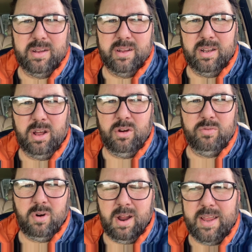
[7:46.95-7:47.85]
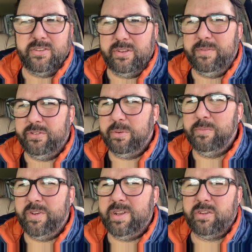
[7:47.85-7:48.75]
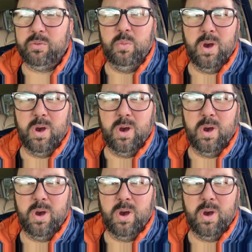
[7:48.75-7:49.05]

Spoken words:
a lot of rights if something doesn't